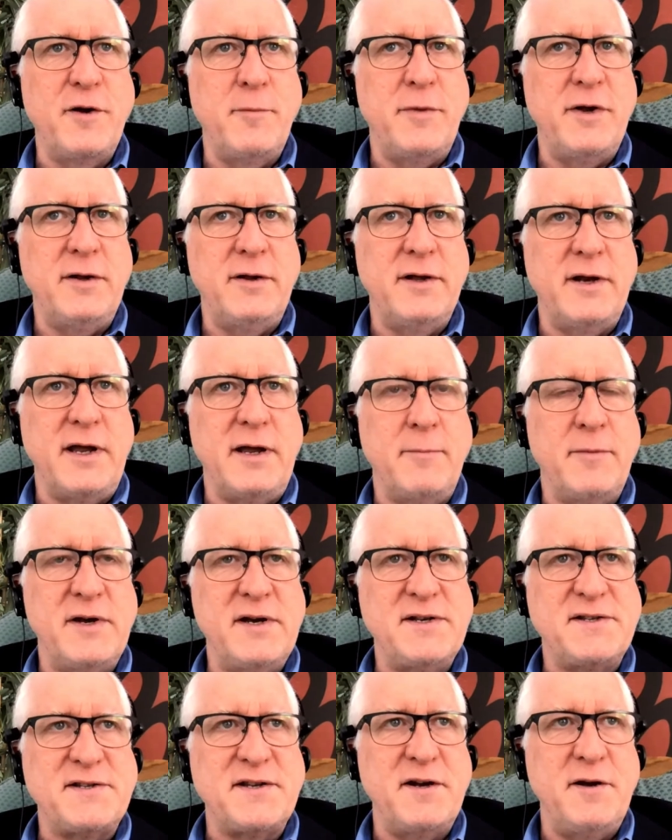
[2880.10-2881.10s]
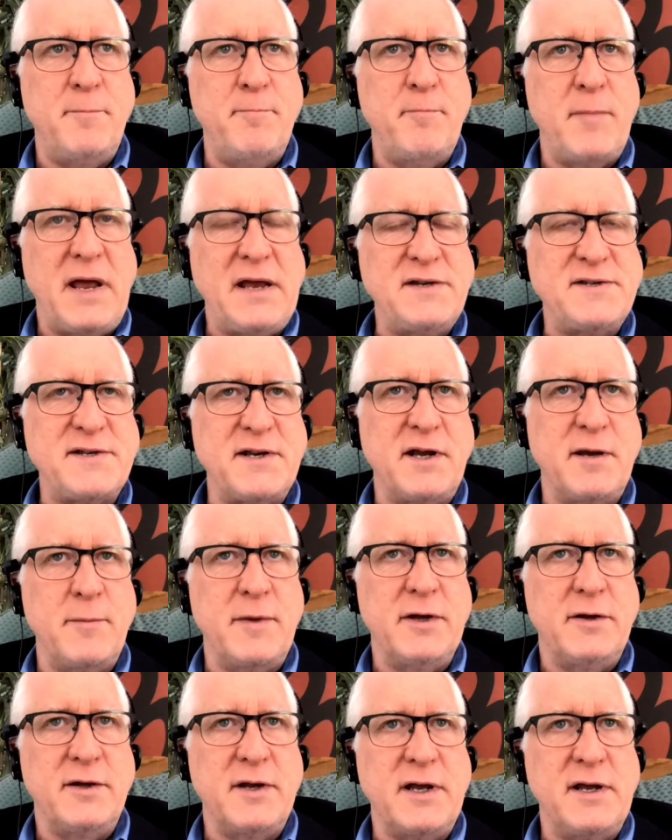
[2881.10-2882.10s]
ability, but it's an amazing
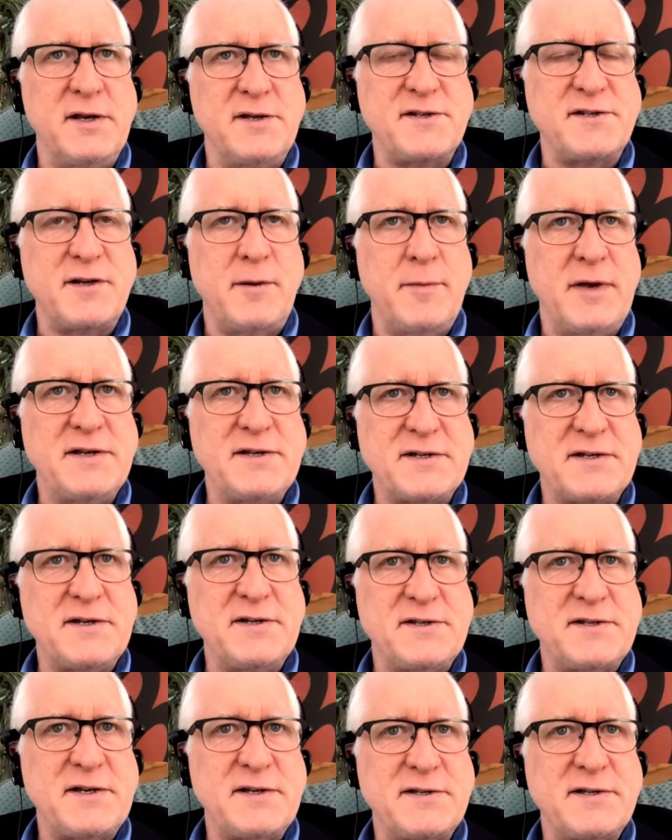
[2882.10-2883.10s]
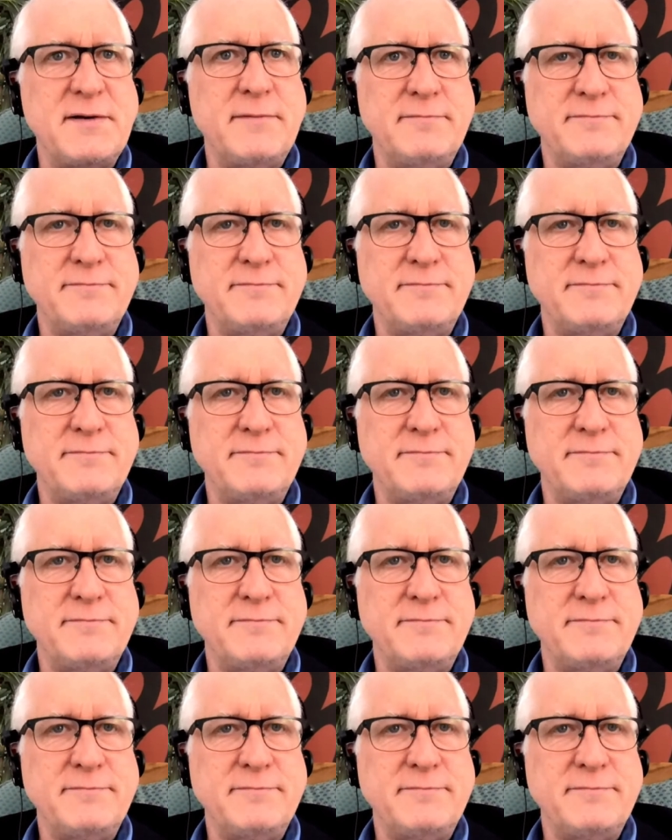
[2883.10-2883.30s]
ability in some instances.